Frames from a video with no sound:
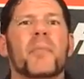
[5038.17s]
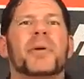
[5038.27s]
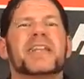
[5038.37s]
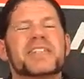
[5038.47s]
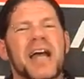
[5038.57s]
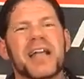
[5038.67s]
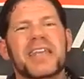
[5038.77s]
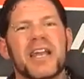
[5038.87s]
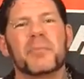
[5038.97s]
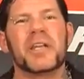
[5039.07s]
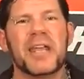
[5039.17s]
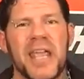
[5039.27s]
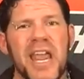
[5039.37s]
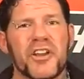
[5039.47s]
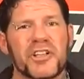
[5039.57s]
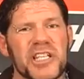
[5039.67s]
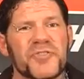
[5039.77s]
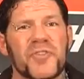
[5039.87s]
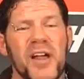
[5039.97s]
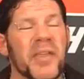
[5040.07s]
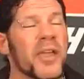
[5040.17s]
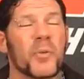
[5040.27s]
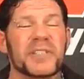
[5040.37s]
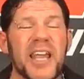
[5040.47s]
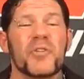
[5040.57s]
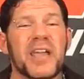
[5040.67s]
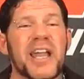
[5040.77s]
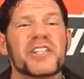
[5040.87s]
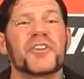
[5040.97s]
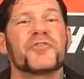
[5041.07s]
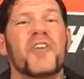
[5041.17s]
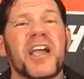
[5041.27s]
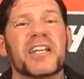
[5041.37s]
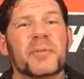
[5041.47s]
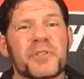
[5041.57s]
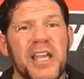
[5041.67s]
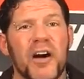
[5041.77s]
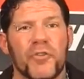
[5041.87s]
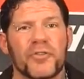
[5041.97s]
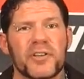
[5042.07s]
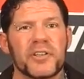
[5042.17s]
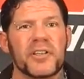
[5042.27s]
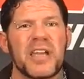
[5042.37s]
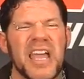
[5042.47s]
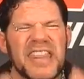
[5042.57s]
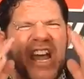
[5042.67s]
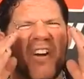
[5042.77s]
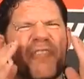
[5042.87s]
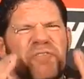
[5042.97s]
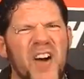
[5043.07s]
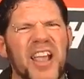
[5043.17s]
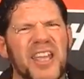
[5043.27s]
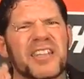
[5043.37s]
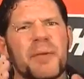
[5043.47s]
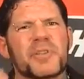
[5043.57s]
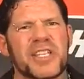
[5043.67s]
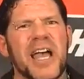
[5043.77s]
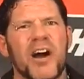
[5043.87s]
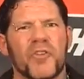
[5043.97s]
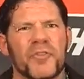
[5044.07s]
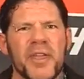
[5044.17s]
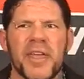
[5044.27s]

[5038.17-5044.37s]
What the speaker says: But he's not getting him in the heat because he's fun. What they don't get is they're fucking themselves. They are fucking themselves.